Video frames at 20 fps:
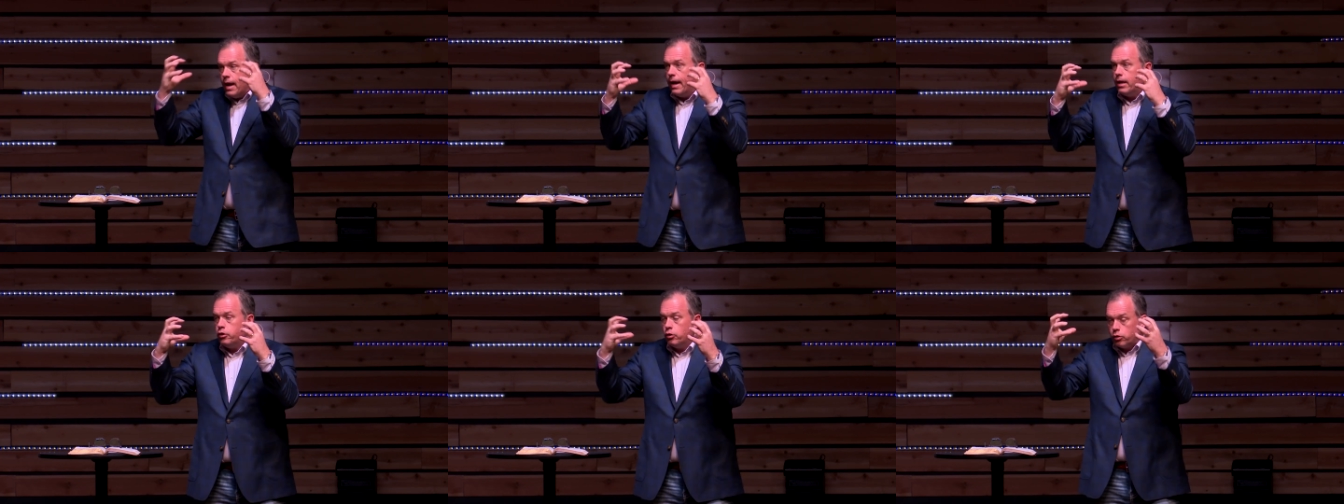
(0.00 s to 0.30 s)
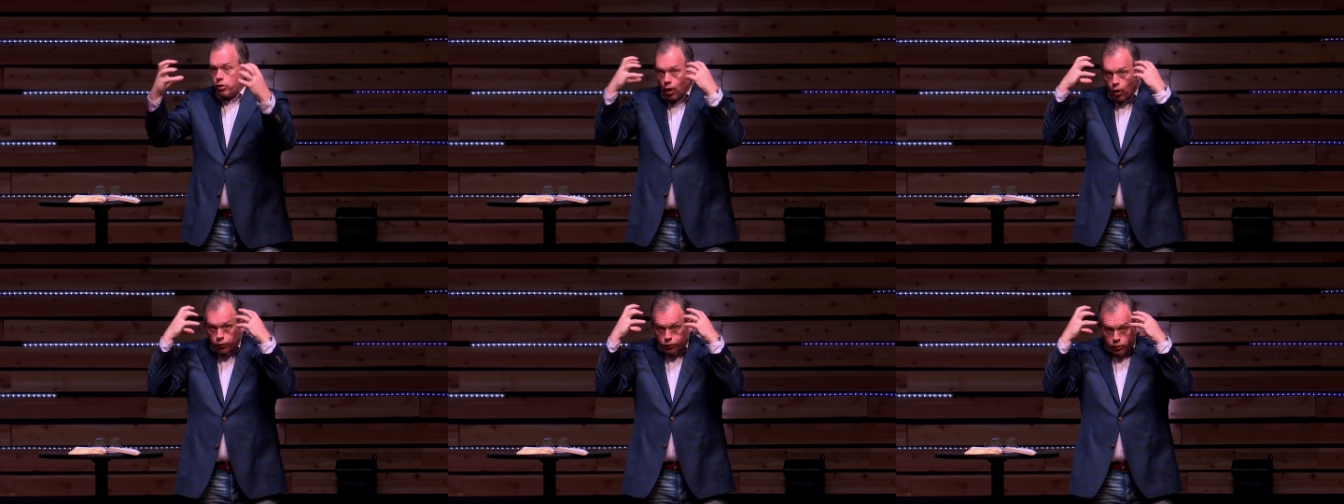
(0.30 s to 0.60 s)
And you'll
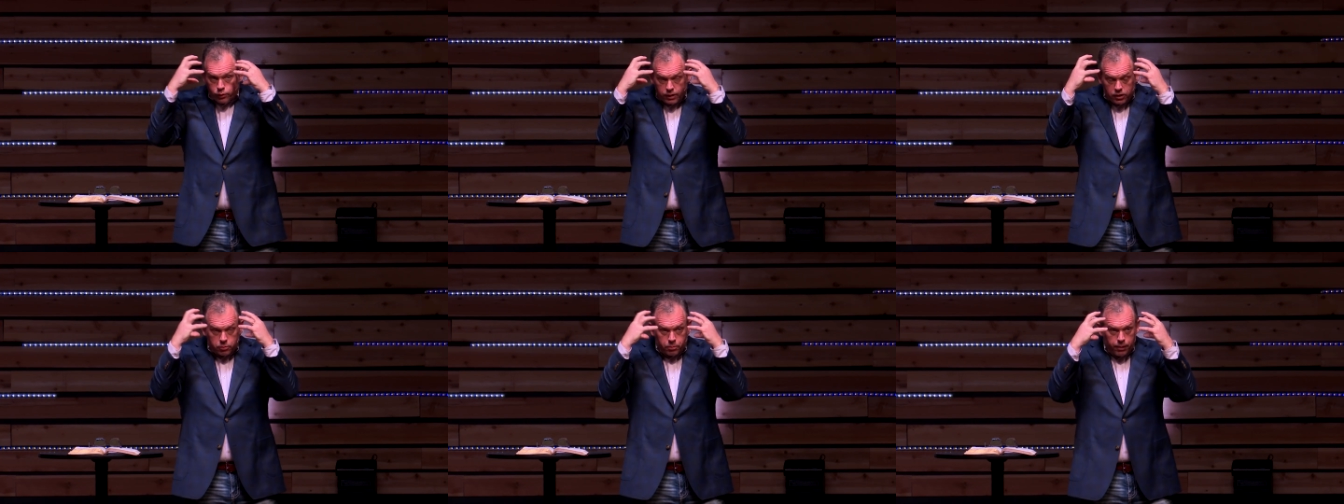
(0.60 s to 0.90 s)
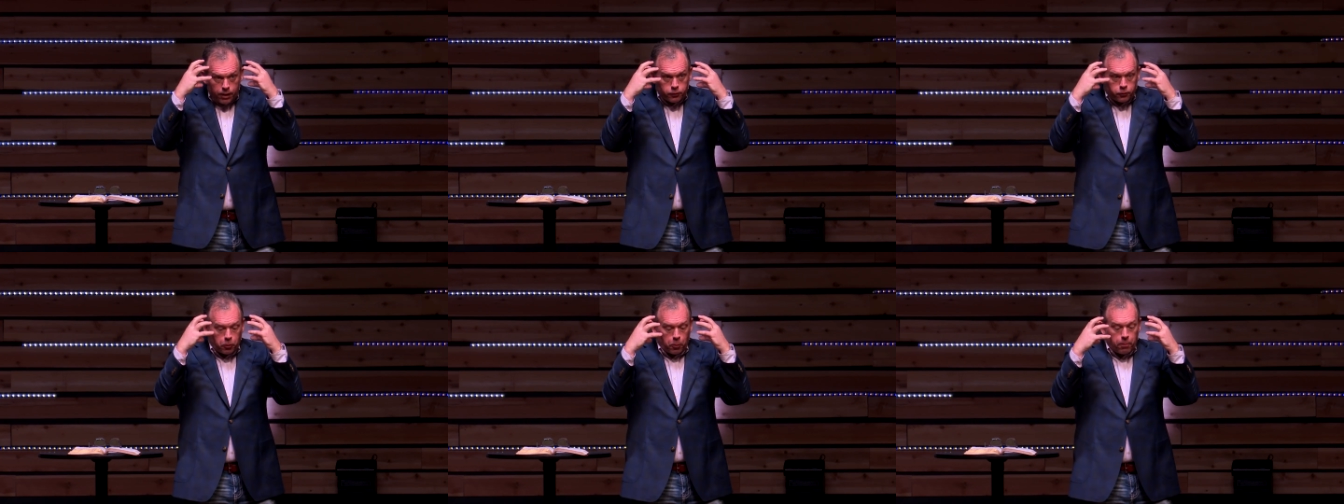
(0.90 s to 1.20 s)
go through these
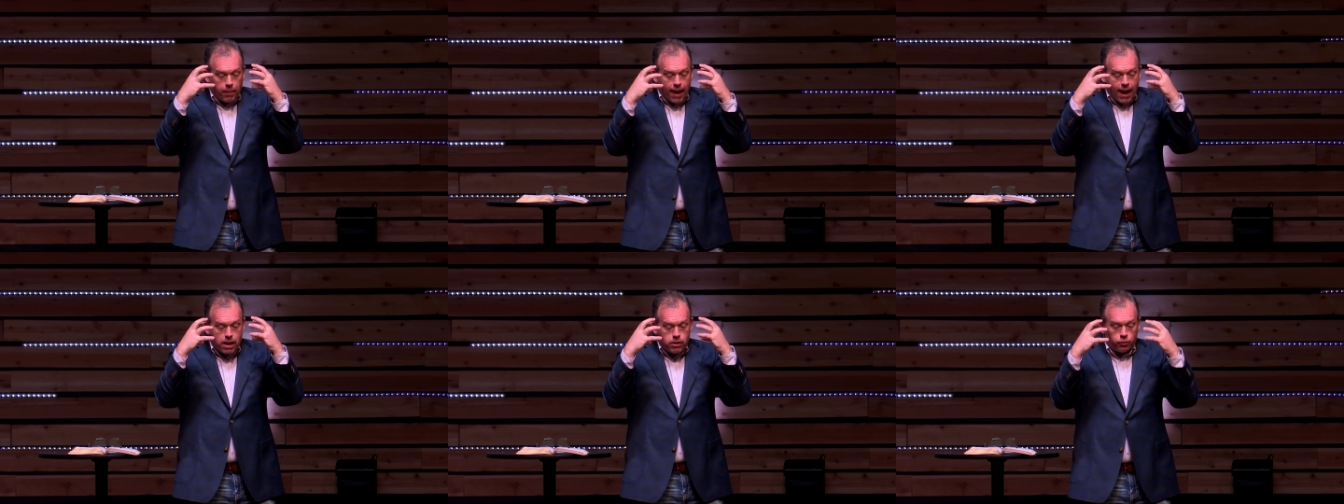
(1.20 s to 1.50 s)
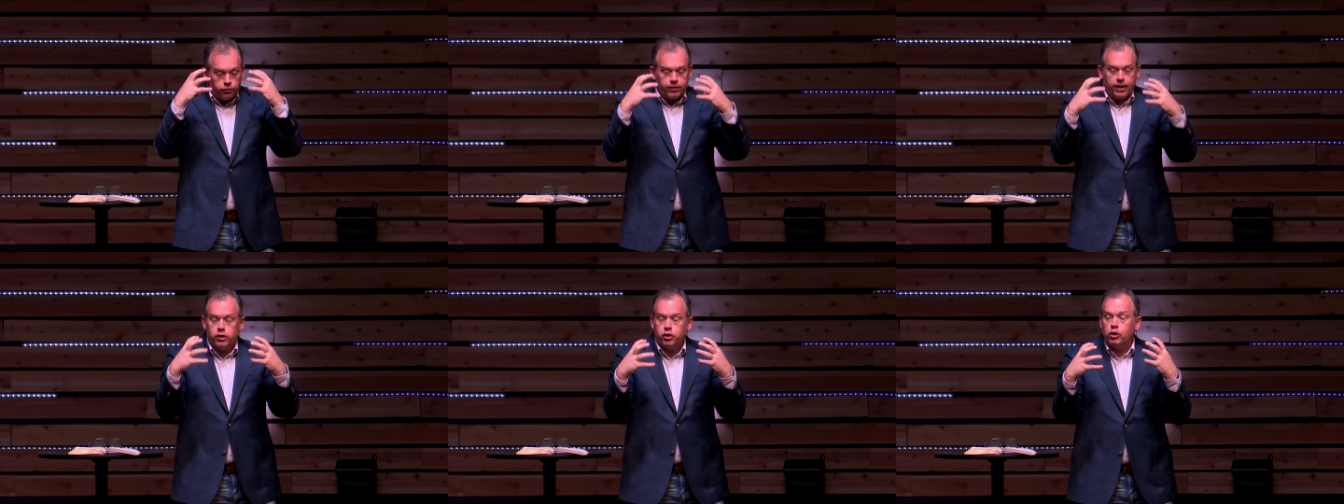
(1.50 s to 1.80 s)
mental
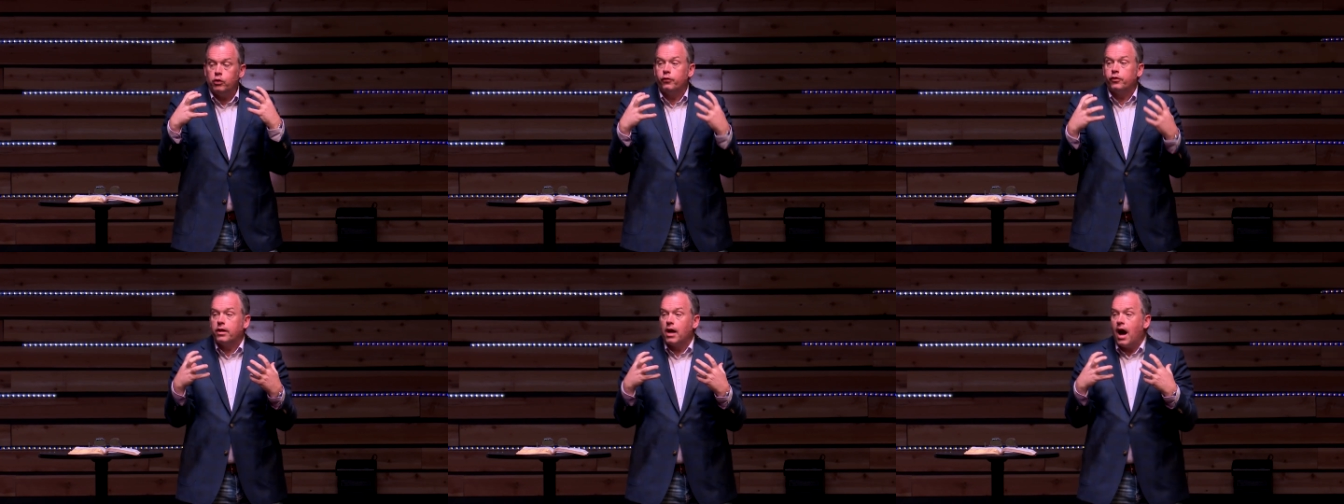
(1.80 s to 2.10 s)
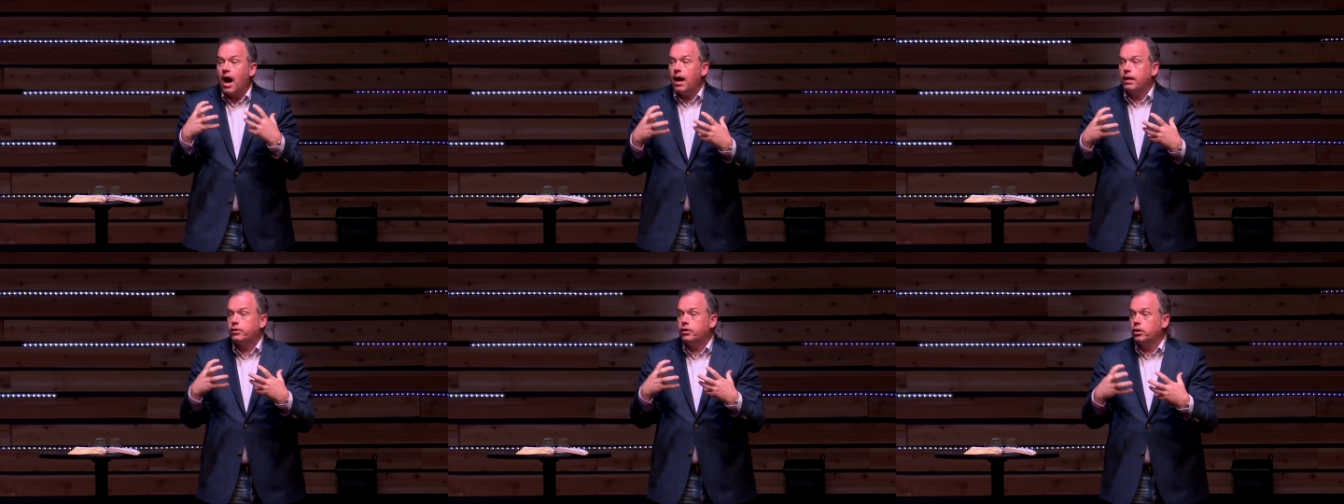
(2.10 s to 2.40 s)
battles. And you've
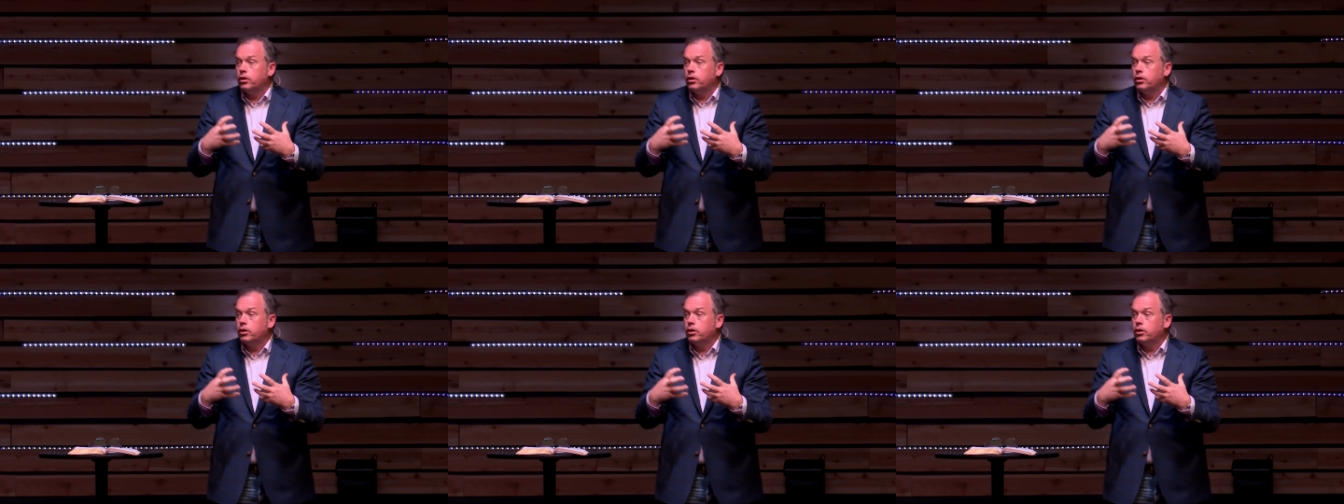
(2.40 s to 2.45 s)
got